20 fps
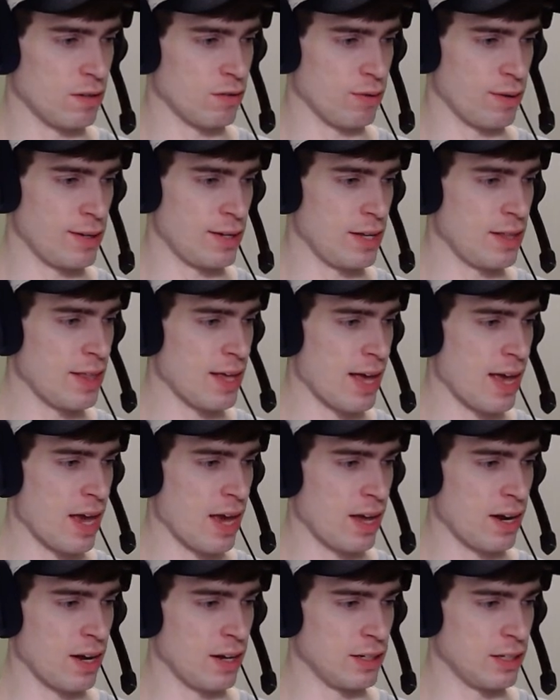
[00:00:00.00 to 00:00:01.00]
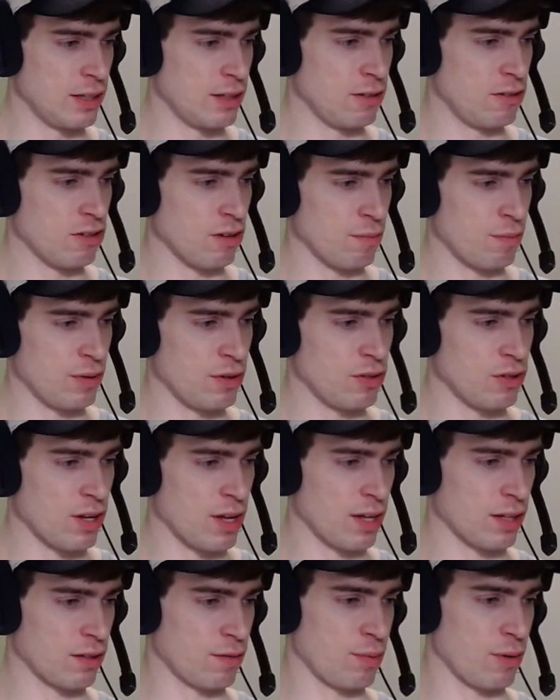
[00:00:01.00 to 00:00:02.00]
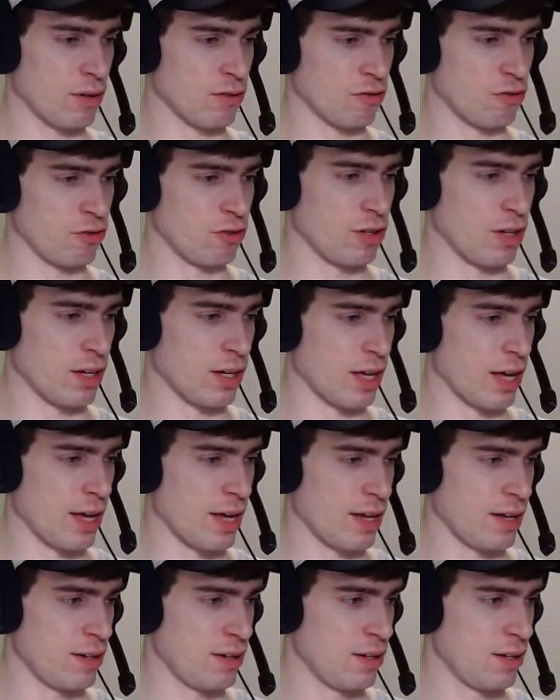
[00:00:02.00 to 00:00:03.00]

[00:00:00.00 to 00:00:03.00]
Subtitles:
So I did the hat, I did the jumping jacks, posture check, hat.